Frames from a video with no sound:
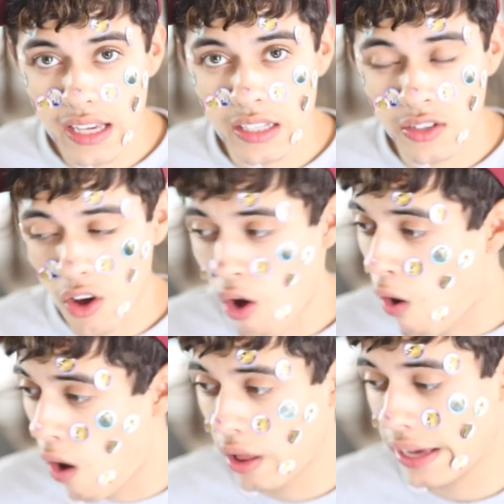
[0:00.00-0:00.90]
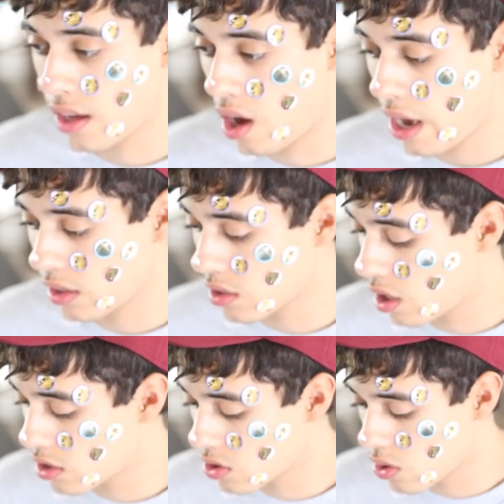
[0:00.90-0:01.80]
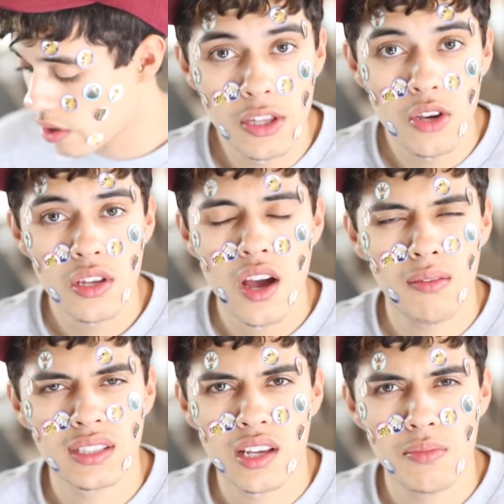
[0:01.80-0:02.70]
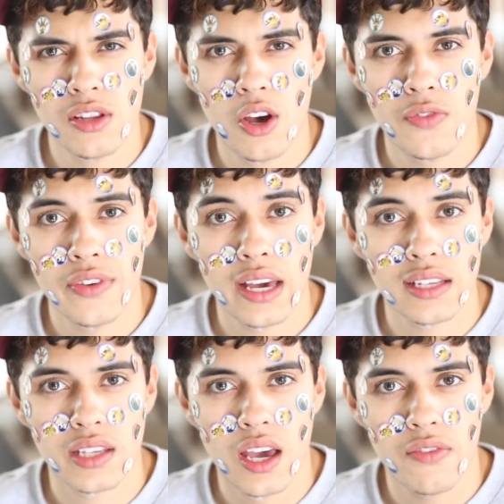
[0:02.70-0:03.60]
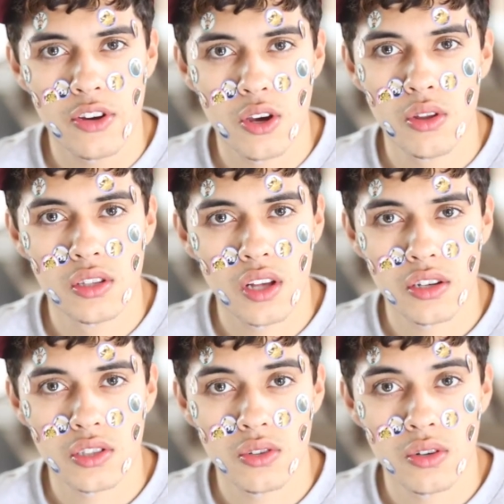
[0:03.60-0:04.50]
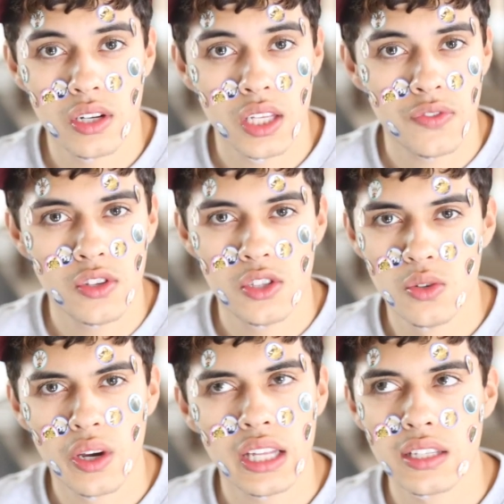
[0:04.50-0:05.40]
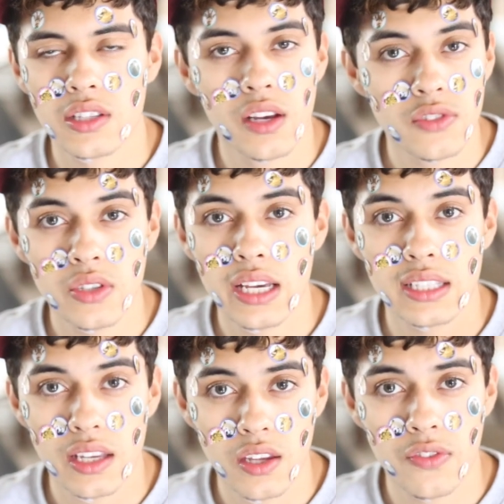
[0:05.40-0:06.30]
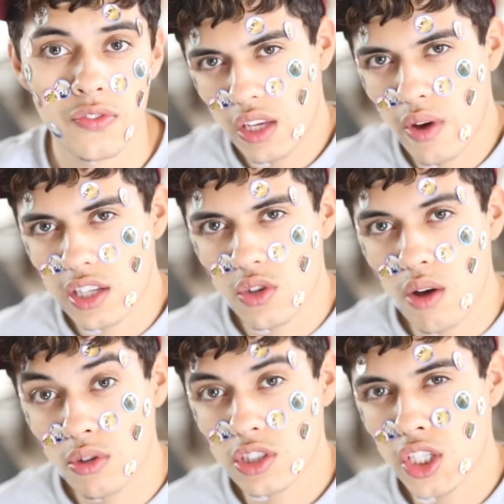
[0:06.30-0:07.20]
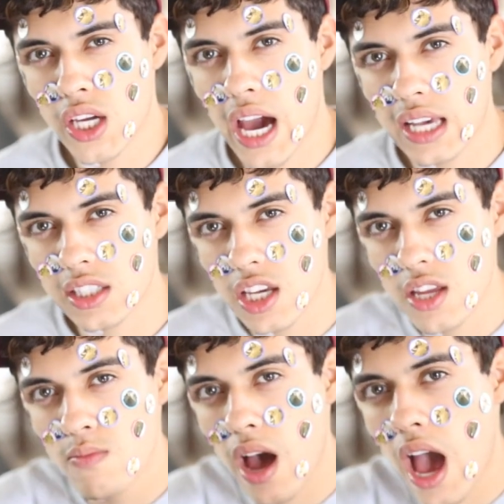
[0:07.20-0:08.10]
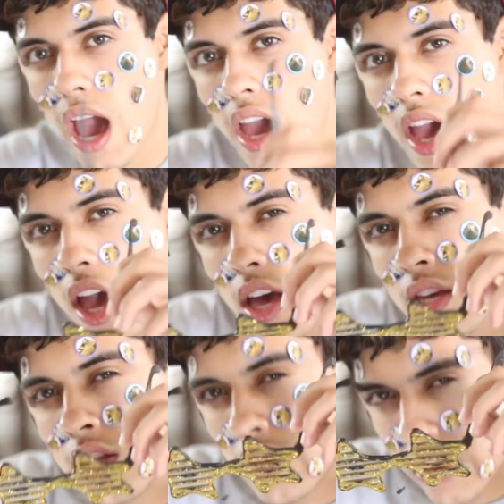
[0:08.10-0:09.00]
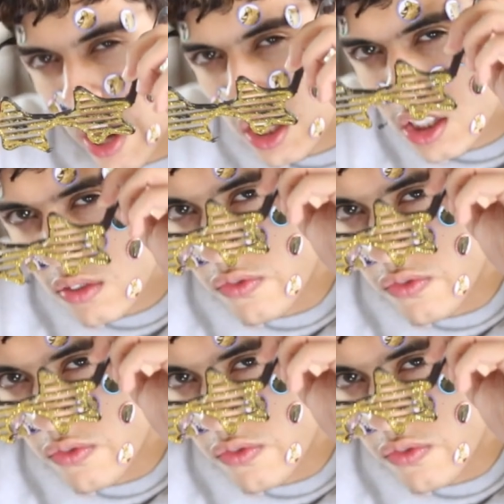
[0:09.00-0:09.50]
is all I got at the dollar store. Let me know in the comments down below if you guys ever go to the dollar store, and if you do, what kind of stuff do you guys get there? Anyway, so I will see you guys in my next